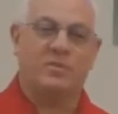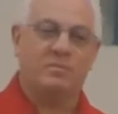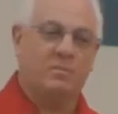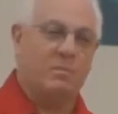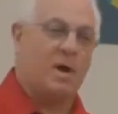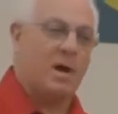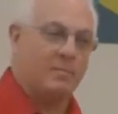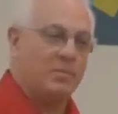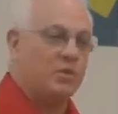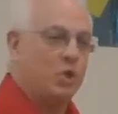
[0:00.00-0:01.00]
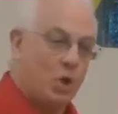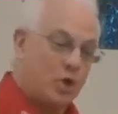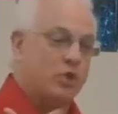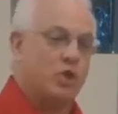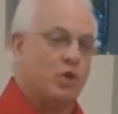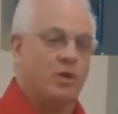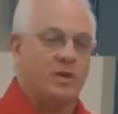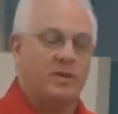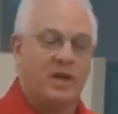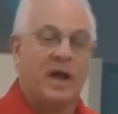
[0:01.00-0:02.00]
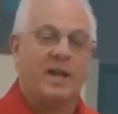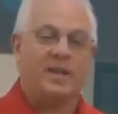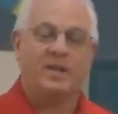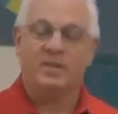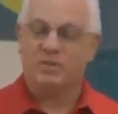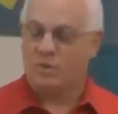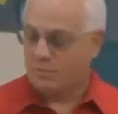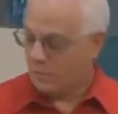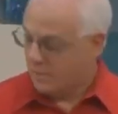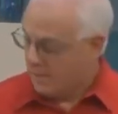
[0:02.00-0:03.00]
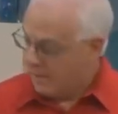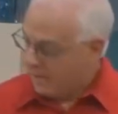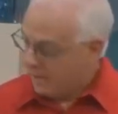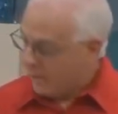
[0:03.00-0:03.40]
and mom nurtured and guided and so forth.